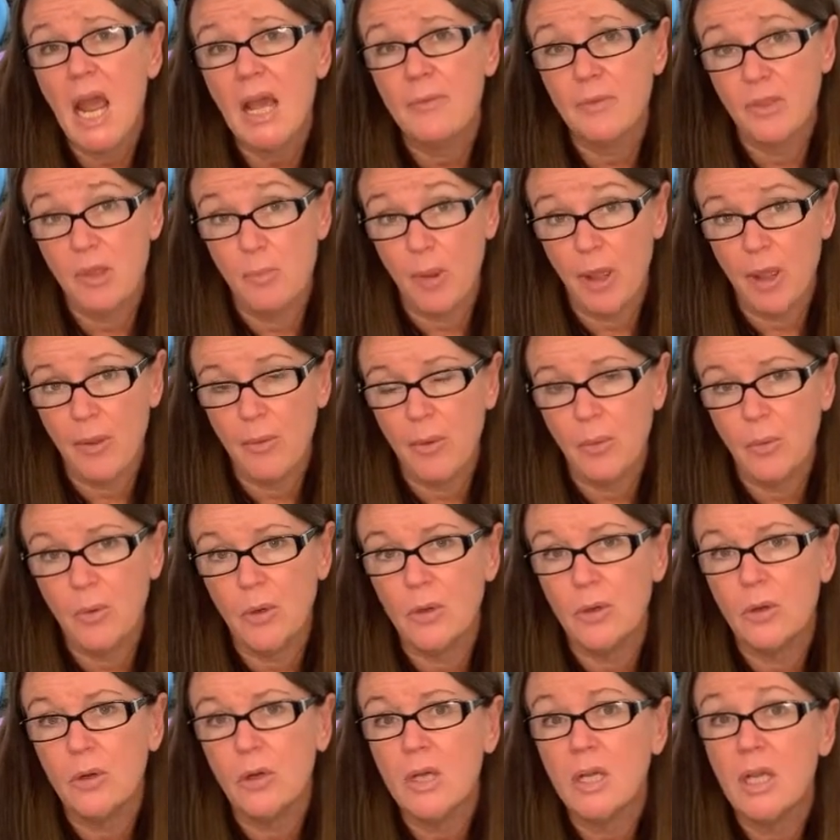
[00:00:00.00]
the Boer
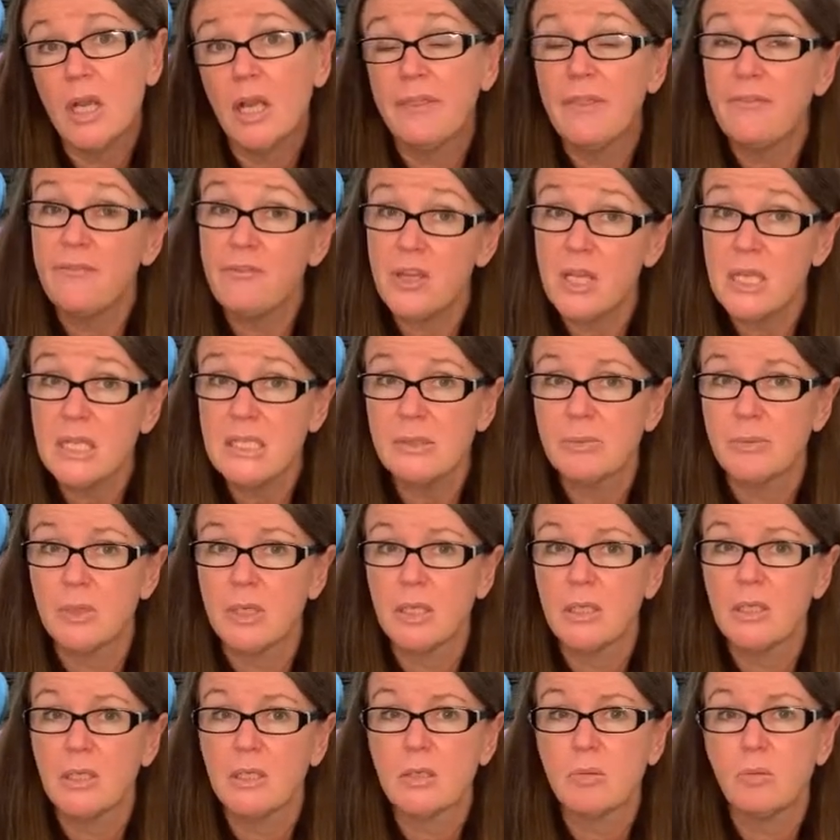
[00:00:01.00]
War, the First
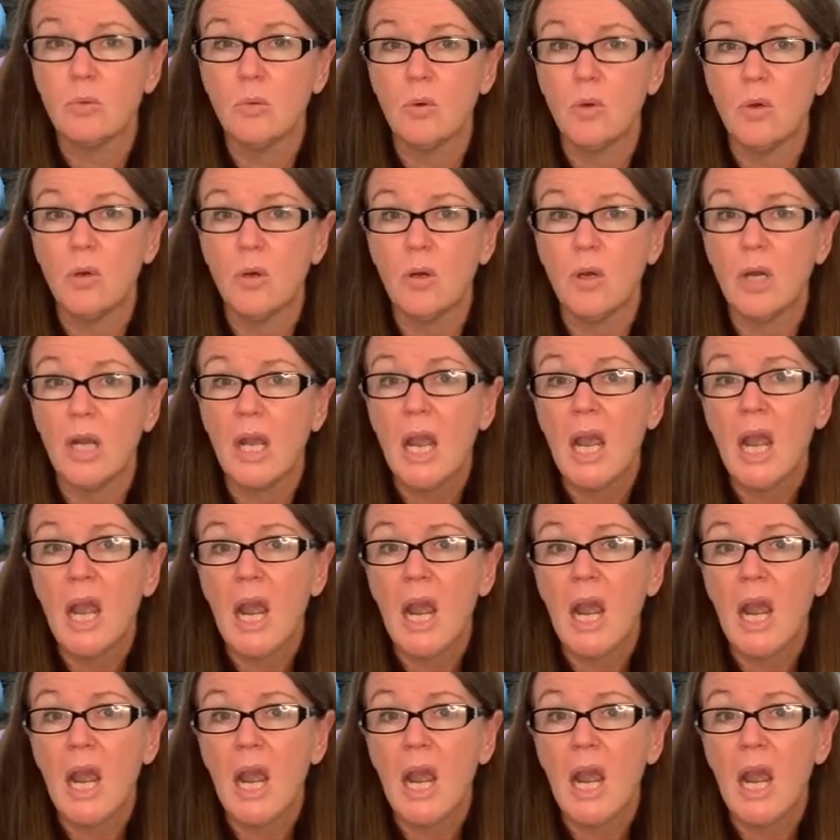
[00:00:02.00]
World War,